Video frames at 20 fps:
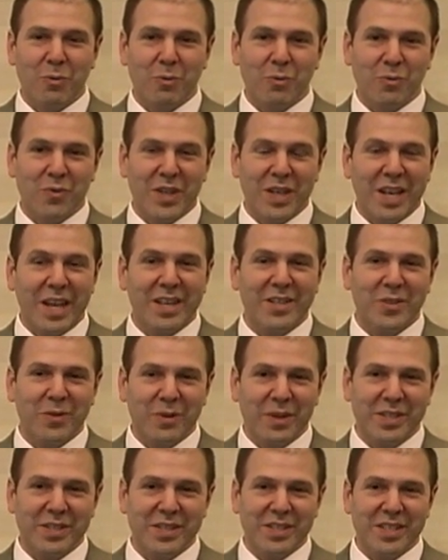The next
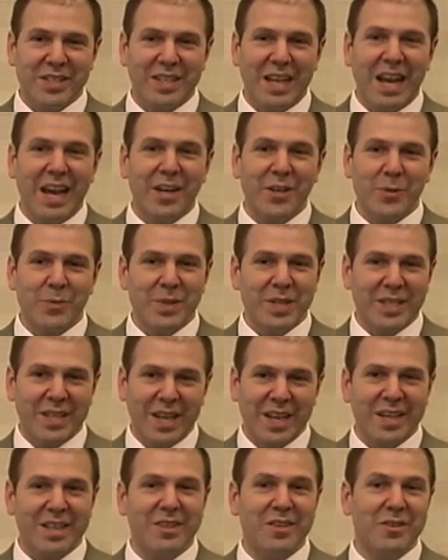question is, how do we
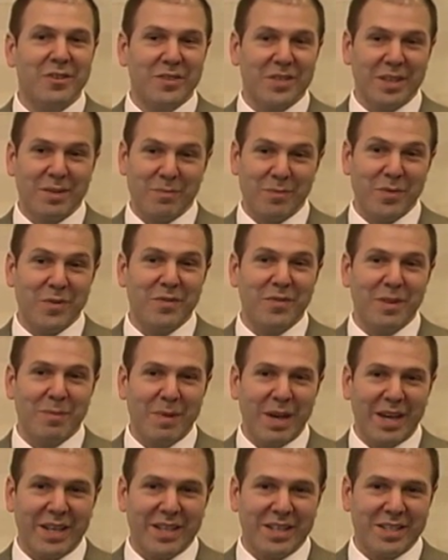take those and move them
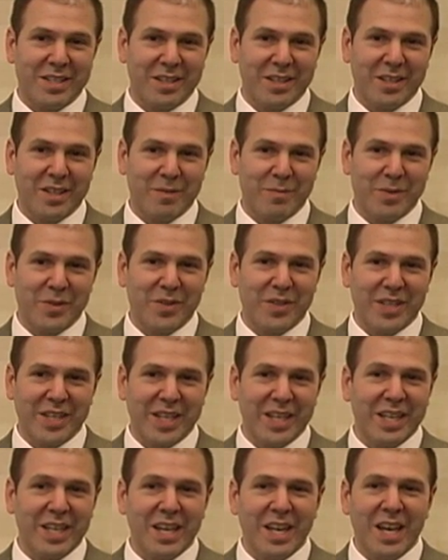out into the
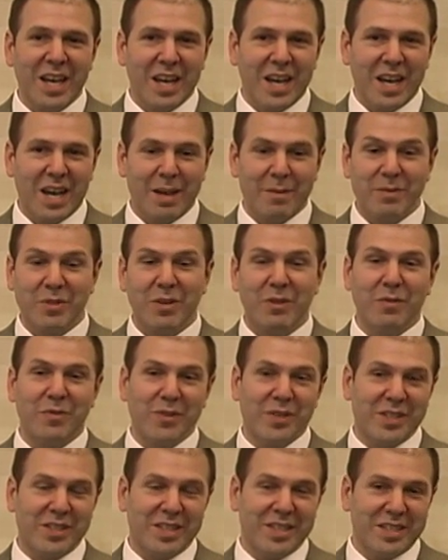community? So for
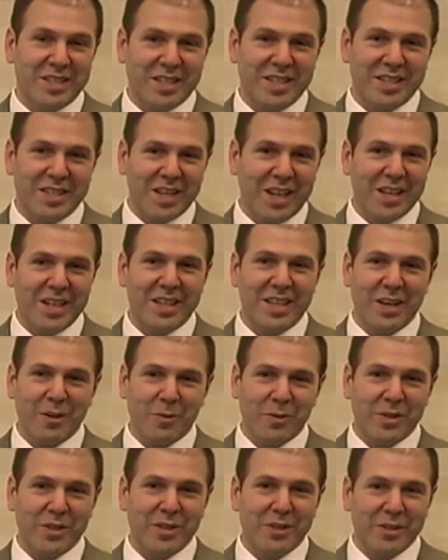instance, the study that
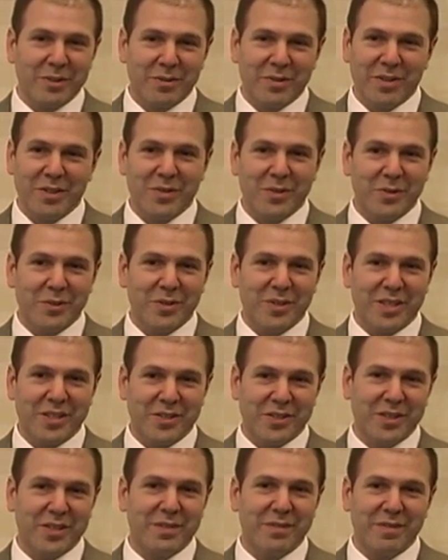we're doing with the School
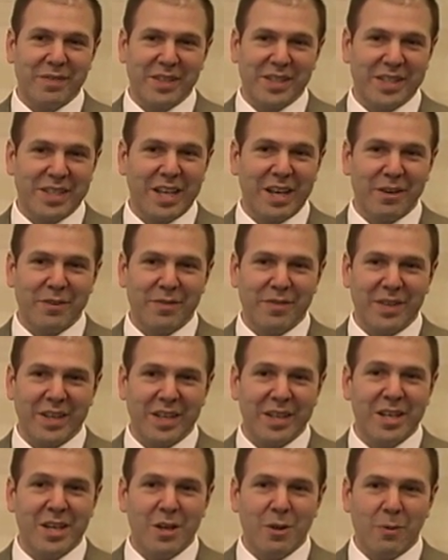District of
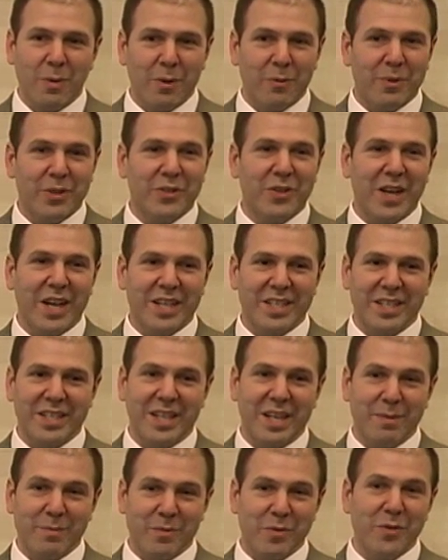Philadelphia, where we're trying to
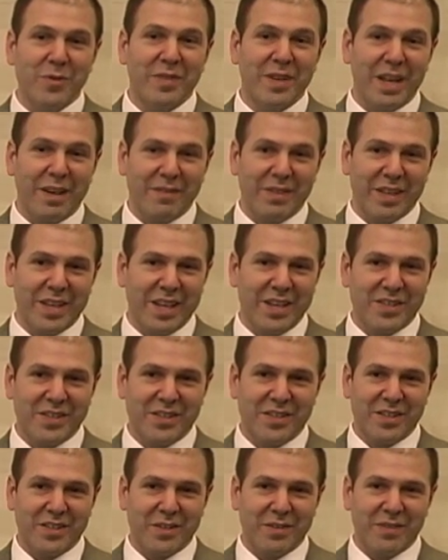take proven
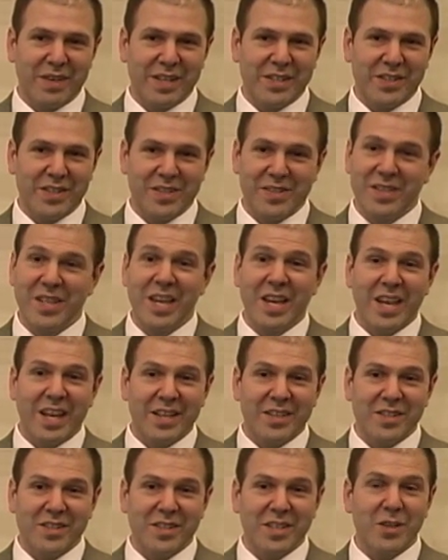efficacious interventions
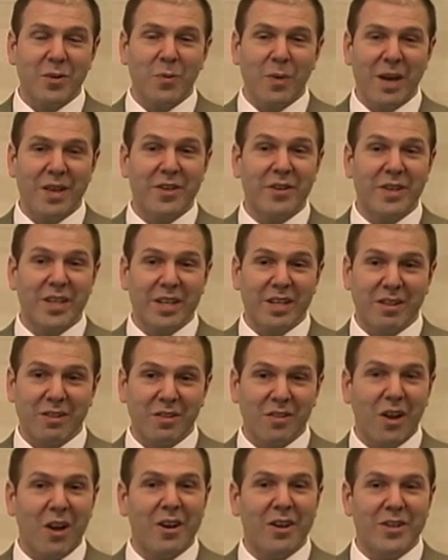and see whether in a
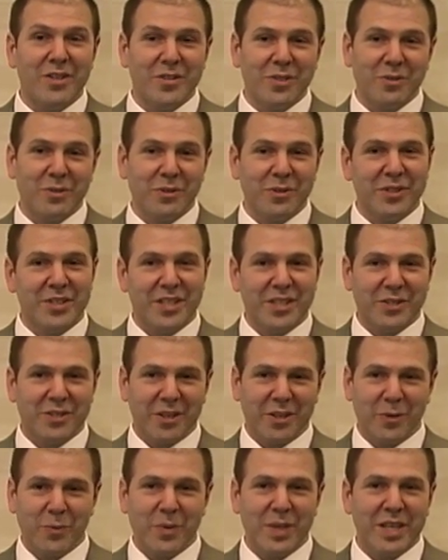large school
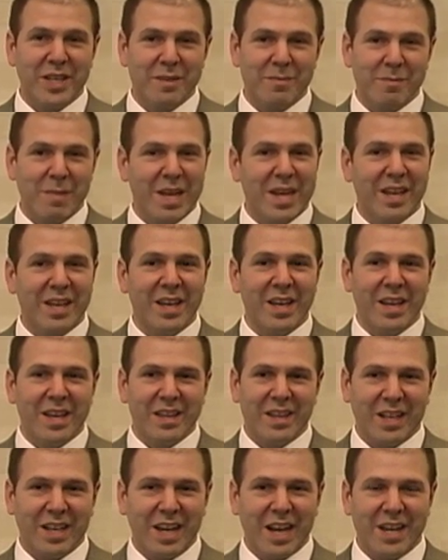district we can make
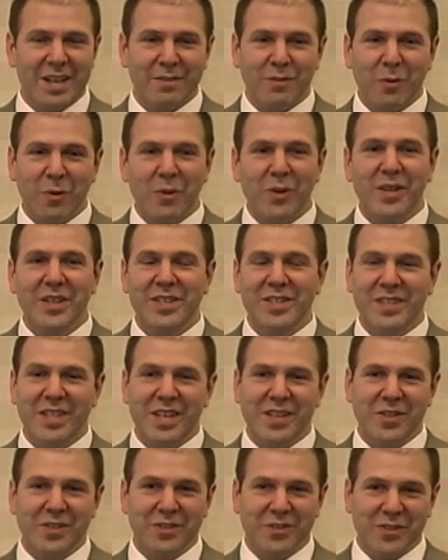the kind of
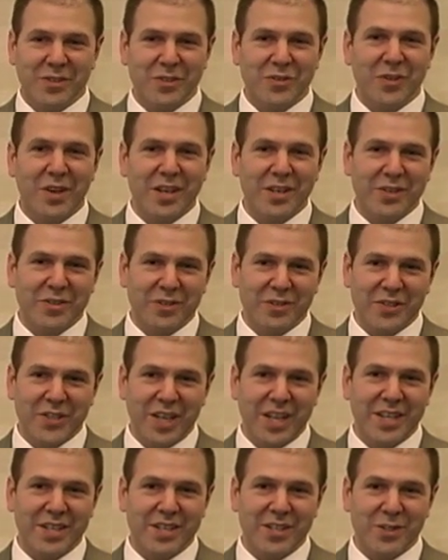organizational and structural
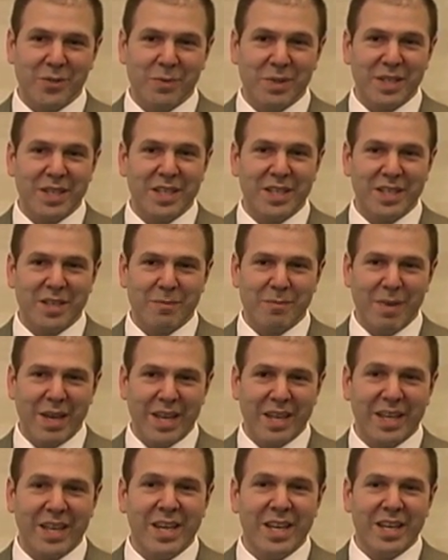changes we need to
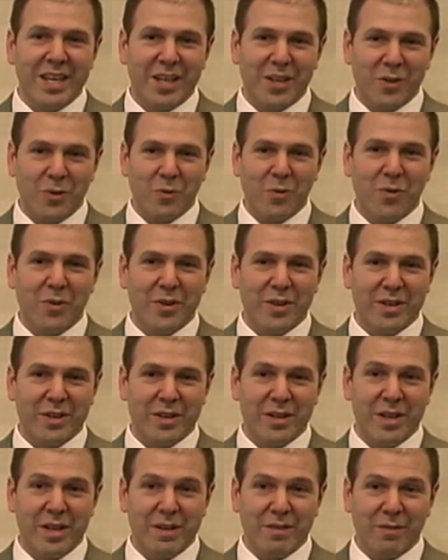make in
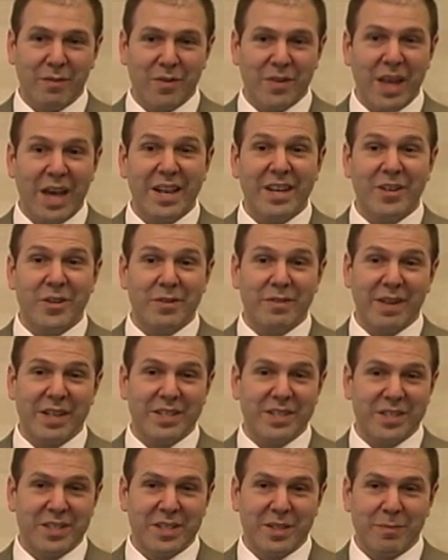order for that
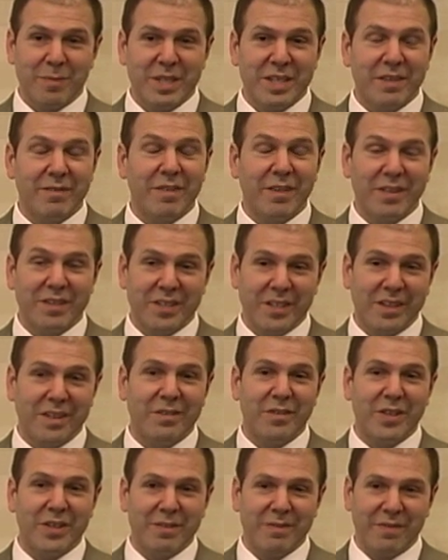intervention to be
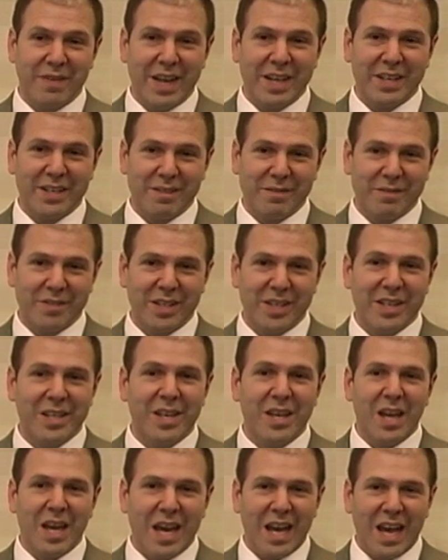delivered effectively.
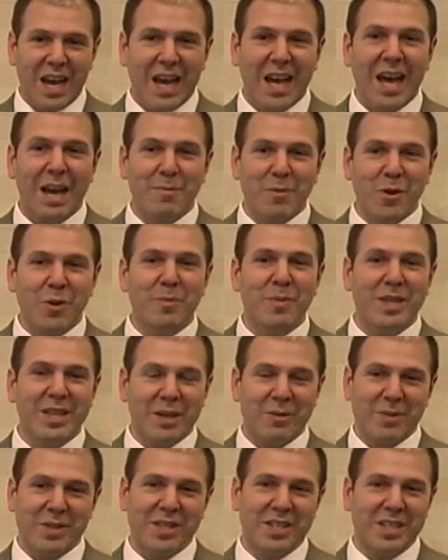I'm hoping that
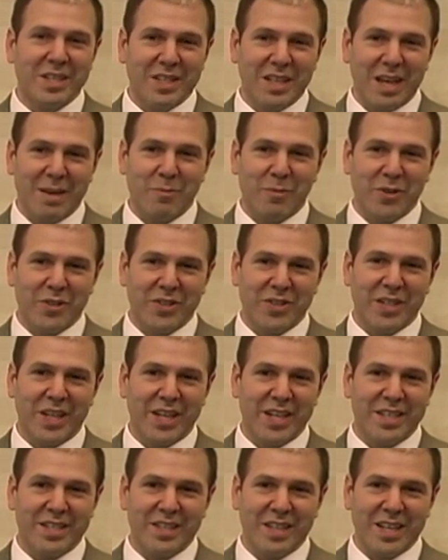we see a lot more
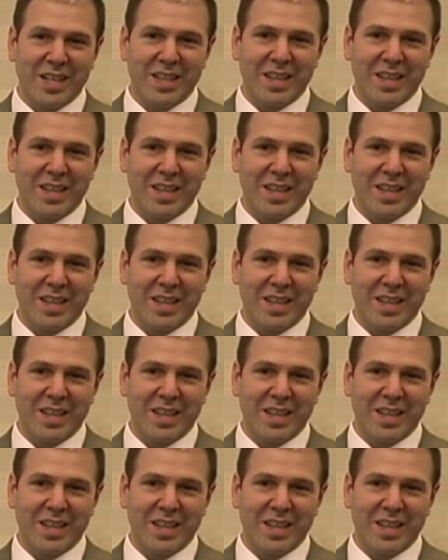studies like